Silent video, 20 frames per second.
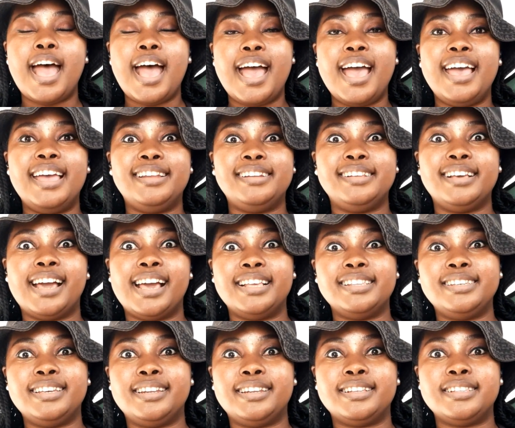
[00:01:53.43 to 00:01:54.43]
And
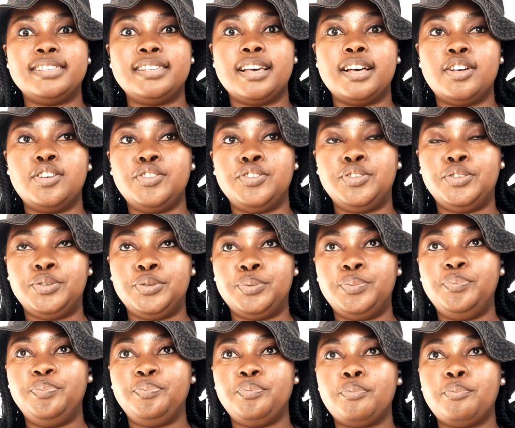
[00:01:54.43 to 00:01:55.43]
guys, can I tell
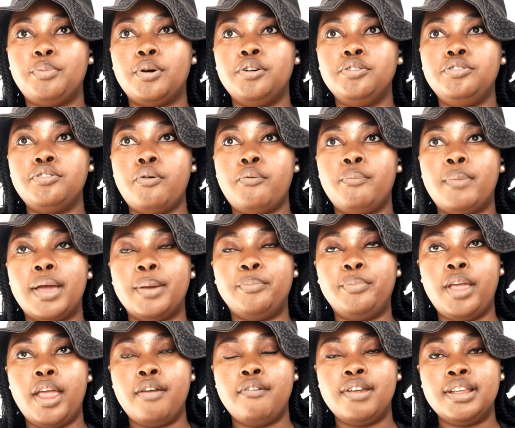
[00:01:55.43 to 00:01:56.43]
you, both of my
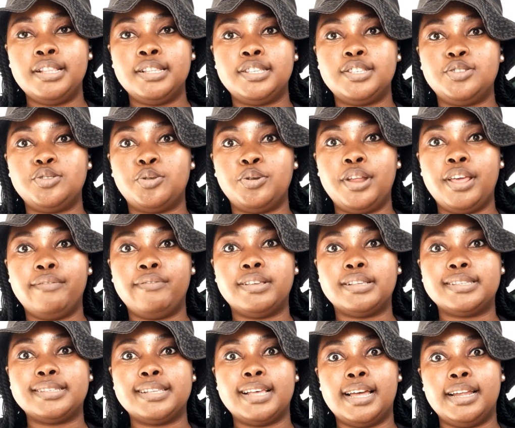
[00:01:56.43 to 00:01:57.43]
parents don't have a
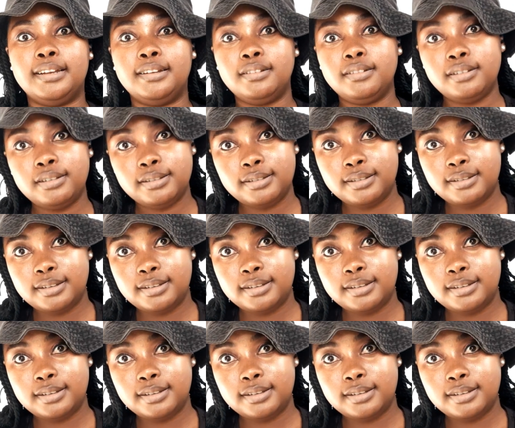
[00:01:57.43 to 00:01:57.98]
son